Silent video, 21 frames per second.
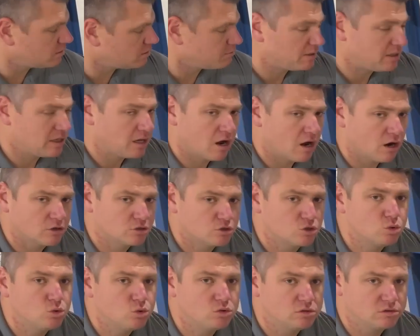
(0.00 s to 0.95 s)
to be our
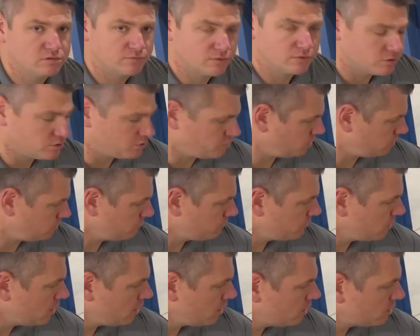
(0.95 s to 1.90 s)
tooled version.
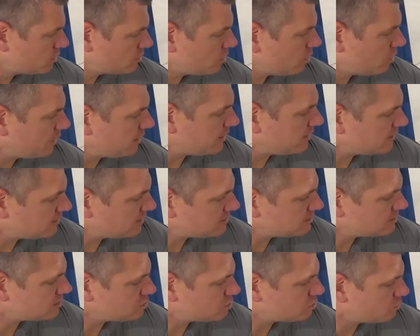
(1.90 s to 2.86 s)
So in this
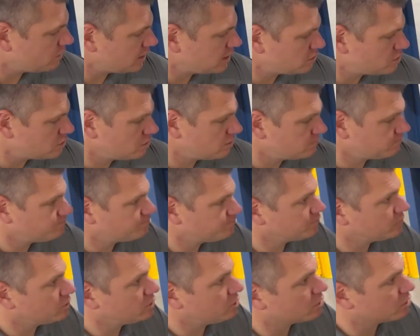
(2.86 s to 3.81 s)
situation,
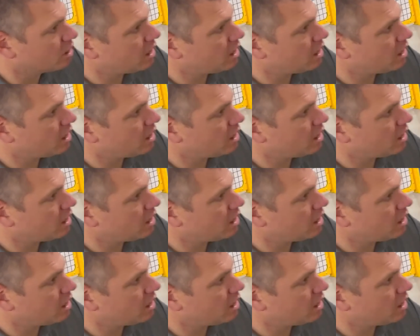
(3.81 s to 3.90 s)
your